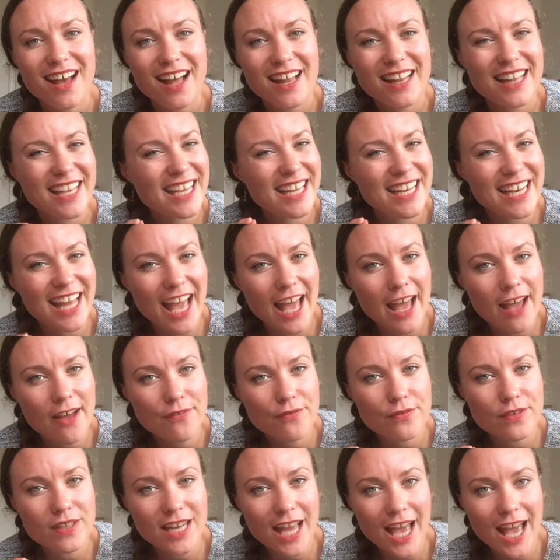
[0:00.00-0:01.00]
Like an
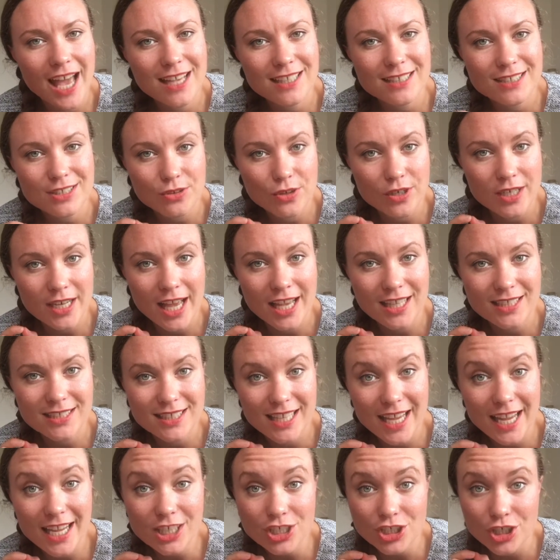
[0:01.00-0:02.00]
F, an S, or an
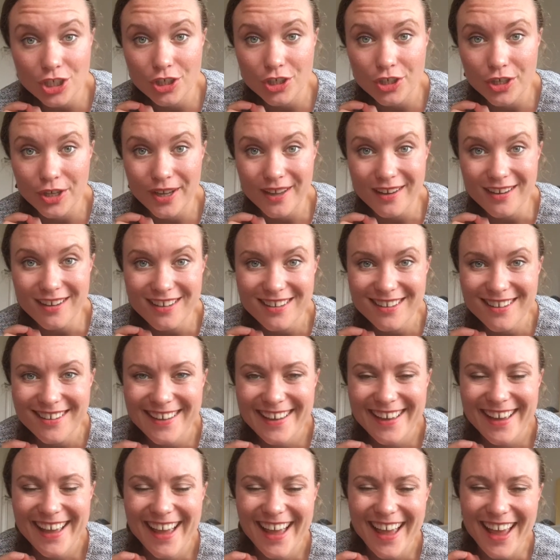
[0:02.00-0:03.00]
SH are good.
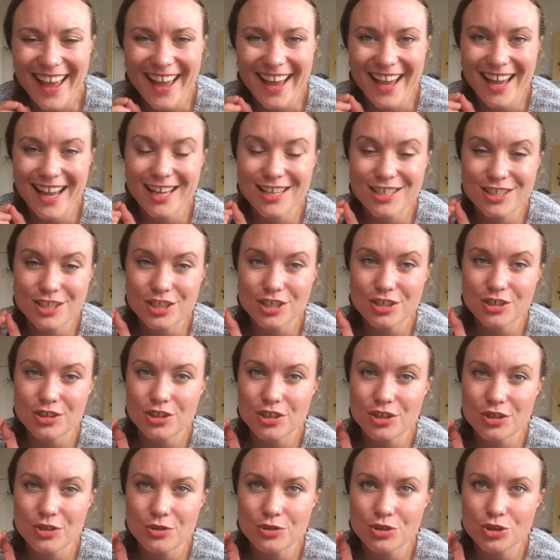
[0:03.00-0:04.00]
And
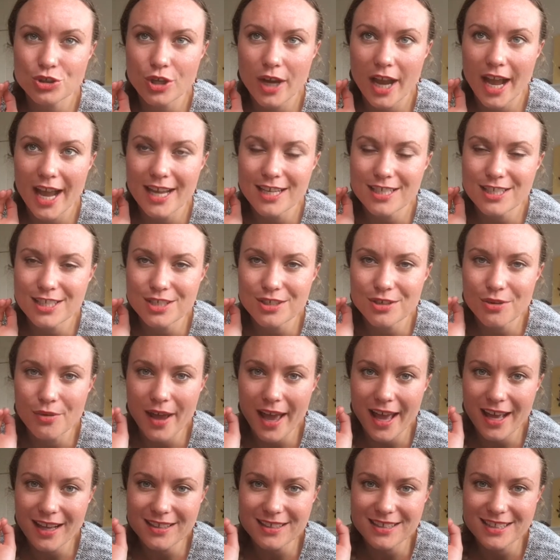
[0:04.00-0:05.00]
you try to
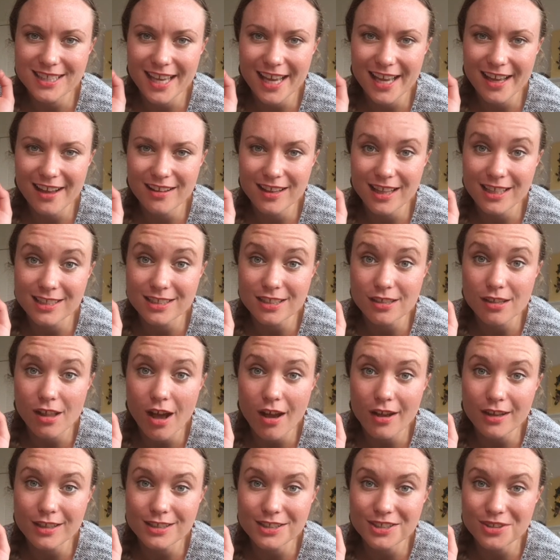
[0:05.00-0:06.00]
exhale as
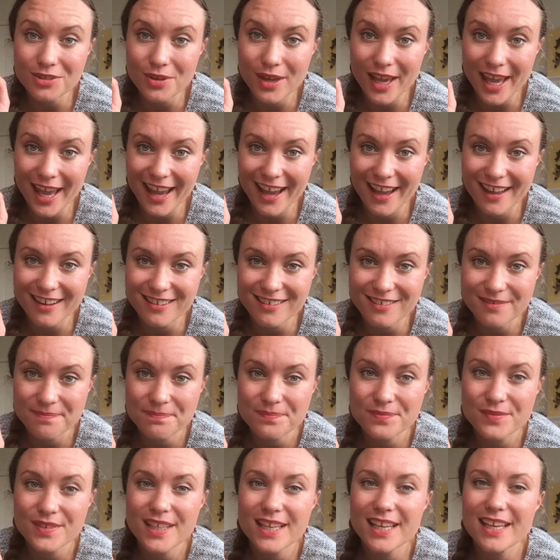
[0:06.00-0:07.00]
long as you can,
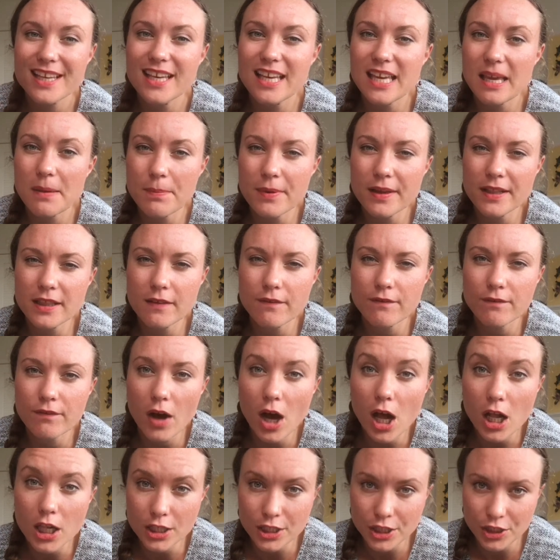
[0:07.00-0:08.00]
keeping the
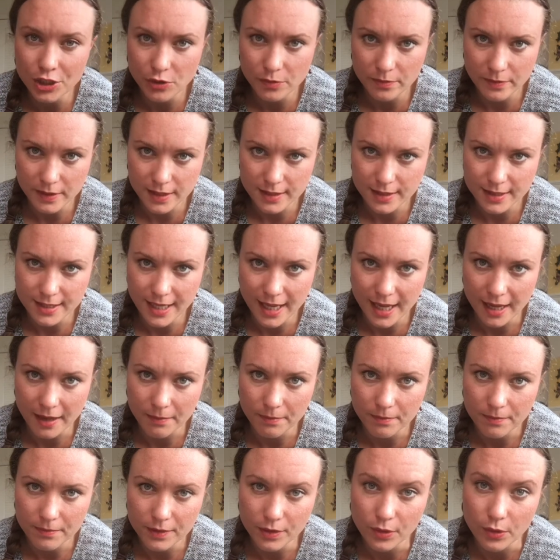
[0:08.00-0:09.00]
volume the
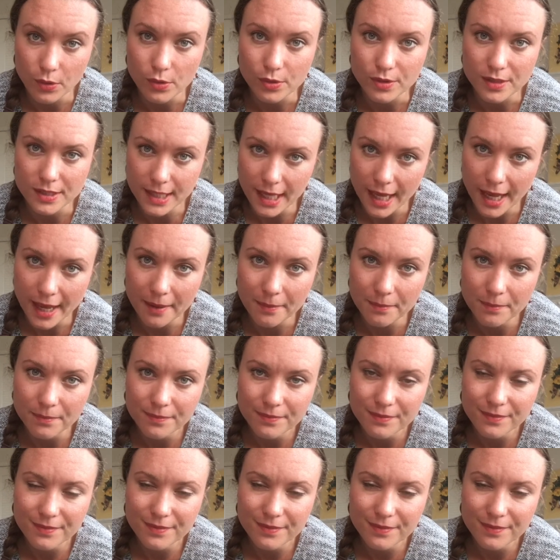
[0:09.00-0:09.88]
same the whole time.